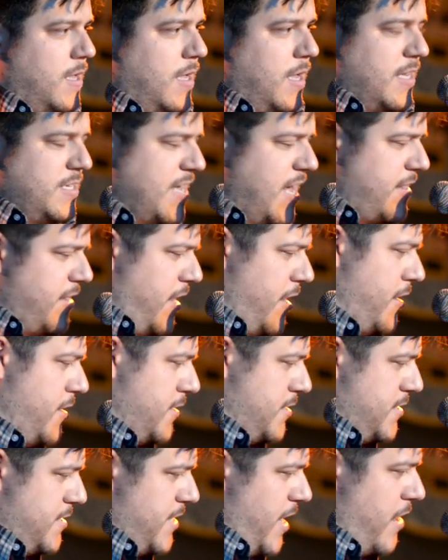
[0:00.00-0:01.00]
I sat there,
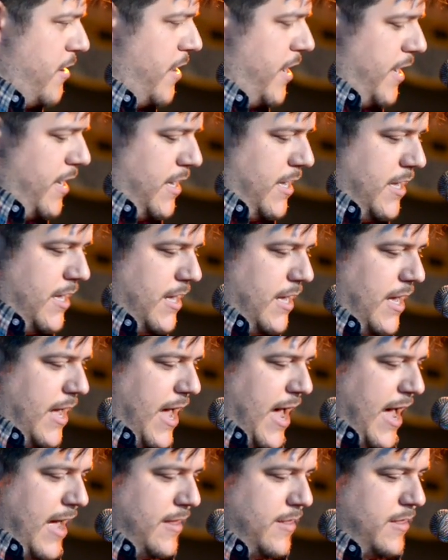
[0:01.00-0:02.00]
staring
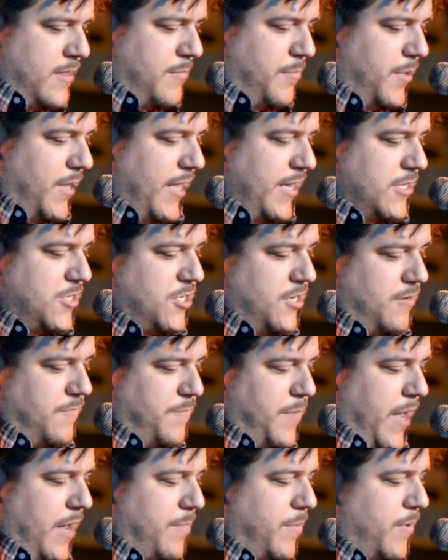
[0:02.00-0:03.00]
at the blank sheet of
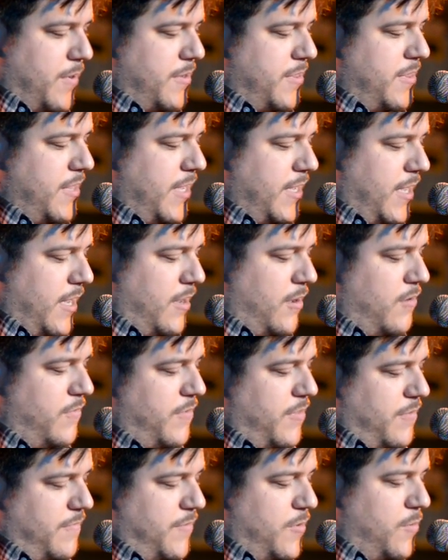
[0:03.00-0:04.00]
paper, thinking
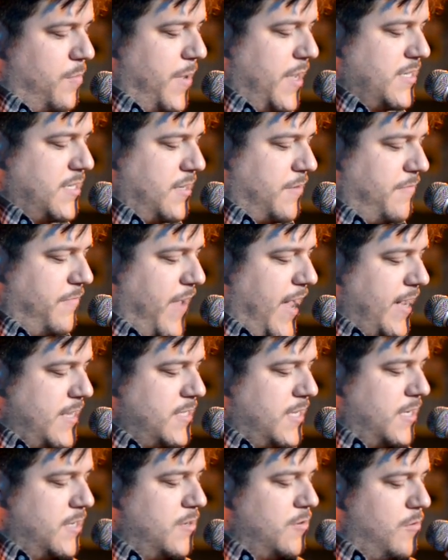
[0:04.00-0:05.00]
over the few basic
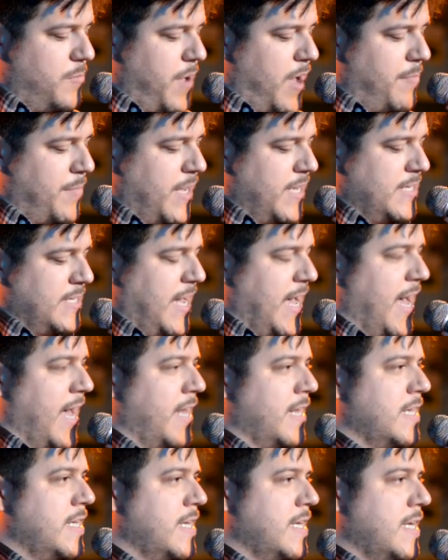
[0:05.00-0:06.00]
facts I knew about my
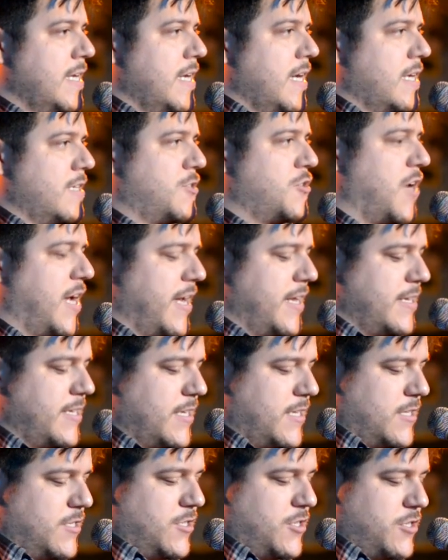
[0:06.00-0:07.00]
dad, and trying to
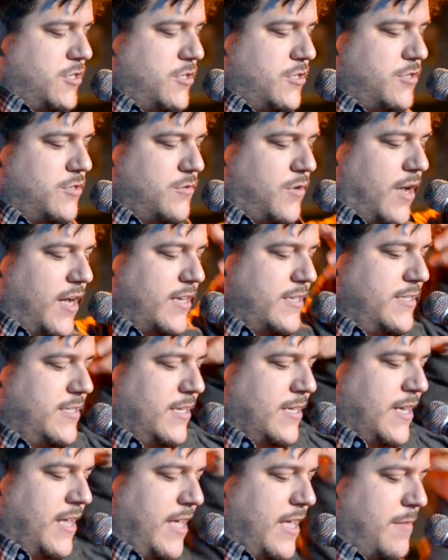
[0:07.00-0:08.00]
construct
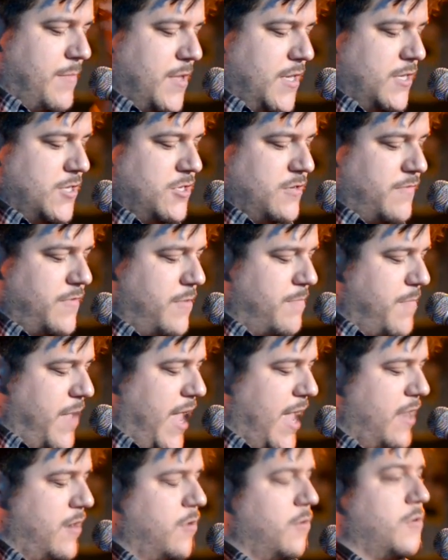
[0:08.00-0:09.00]
an image of the
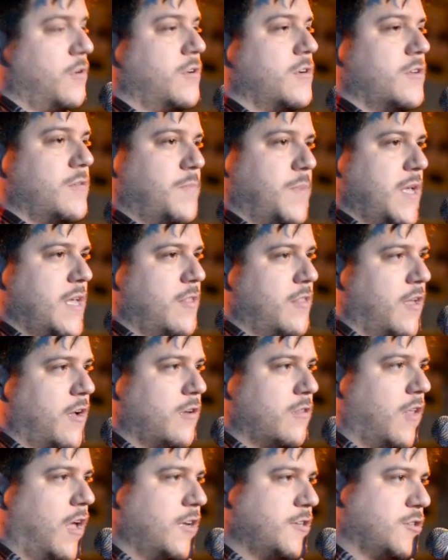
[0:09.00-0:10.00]
man who could be
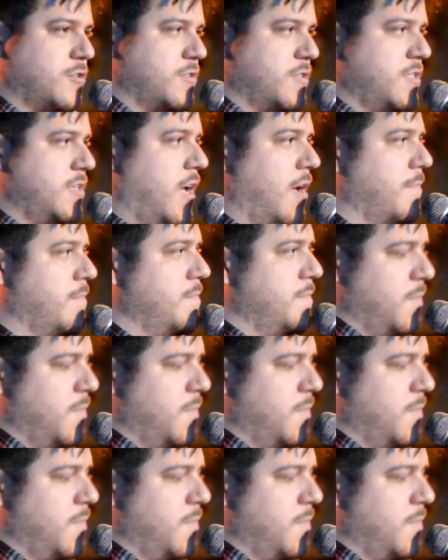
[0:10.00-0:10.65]
their logical sum.